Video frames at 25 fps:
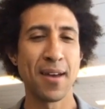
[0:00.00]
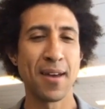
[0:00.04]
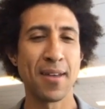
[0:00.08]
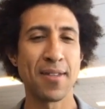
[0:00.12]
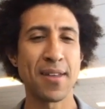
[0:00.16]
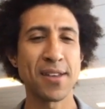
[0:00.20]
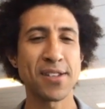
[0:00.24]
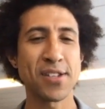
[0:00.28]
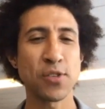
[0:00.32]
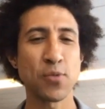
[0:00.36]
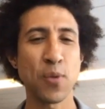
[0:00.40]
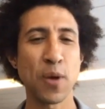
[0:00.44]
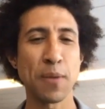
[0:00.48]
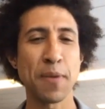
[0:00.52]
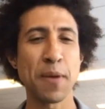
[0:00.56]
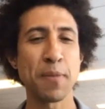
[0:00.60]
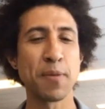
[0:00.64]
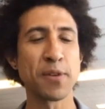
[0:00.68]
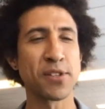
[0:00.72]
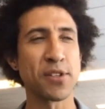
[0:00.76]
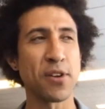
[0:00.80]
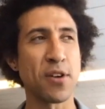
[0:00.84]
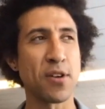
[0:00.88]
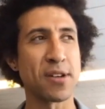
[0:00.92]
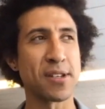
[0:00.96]
This is when people
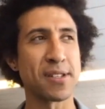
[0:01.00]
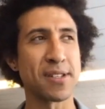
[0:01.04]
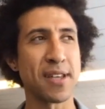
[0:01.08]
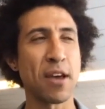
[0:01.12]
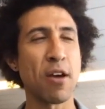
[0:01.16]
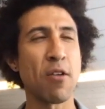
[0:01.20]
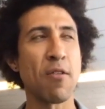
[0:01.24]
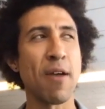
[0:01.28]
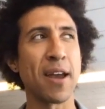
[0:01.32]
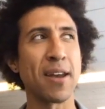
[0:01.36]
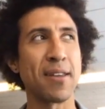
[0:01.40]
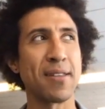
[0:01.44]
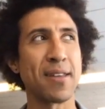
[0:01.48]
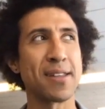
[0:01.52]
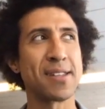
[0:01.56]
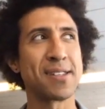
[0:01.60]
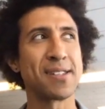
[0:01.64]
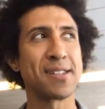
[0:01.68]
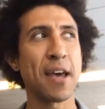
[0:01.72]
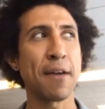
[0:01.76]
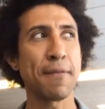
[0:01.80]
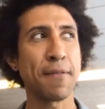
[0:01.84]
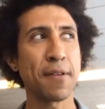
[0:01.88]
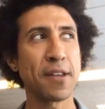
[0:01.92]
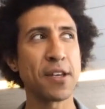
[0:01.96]
started to say, all right, it's
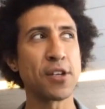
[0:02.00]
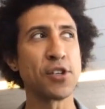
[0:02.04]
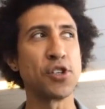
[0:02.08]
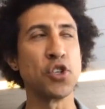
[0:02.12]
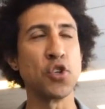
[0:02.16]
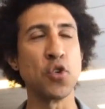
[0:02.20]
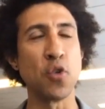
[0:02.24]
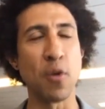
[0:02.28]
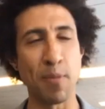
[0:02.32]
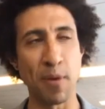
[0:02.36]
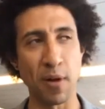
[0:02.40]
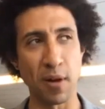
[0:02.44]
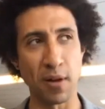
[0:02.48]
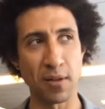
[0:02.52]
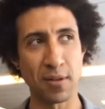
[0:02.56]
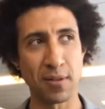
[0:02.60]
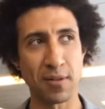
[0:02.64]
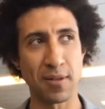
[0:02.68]
definitely doable.